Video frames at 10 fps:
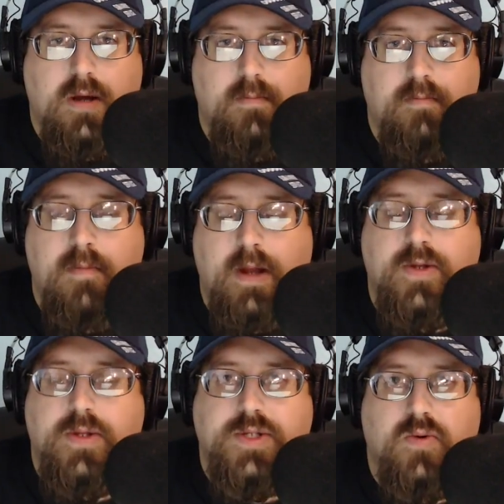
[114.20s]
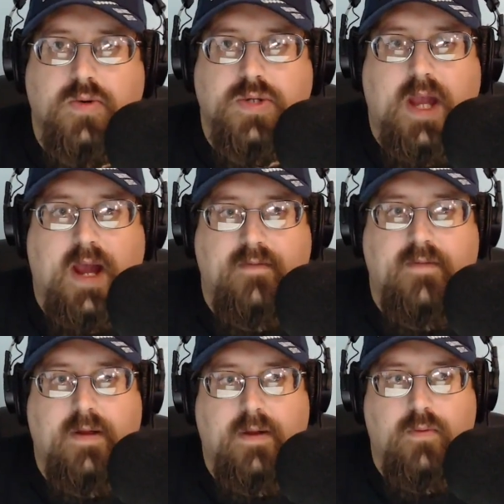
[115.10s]
mental disorders have
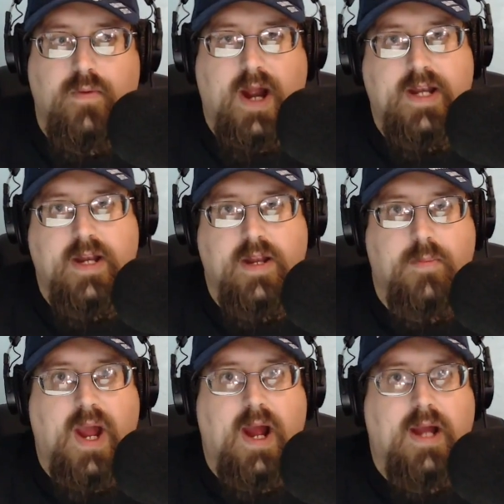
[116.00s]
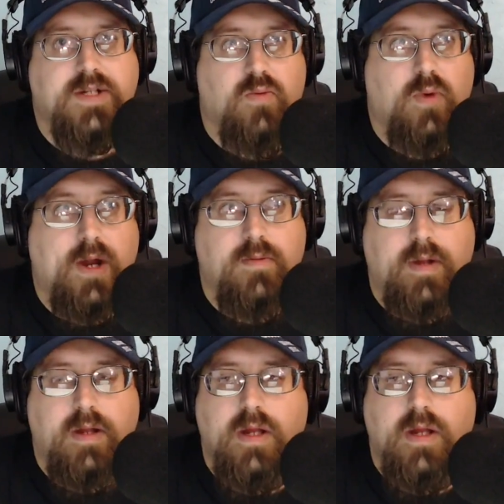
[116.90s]
reacted in the past around me.